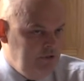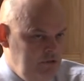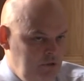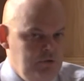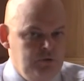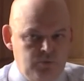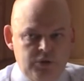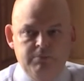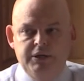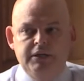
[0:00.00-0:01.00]
views
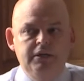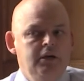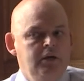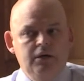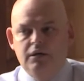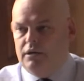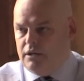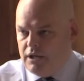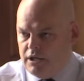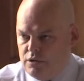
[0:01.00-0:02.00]
will be
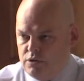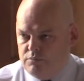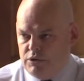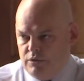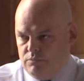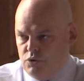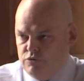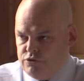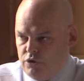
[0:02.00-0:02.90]
moved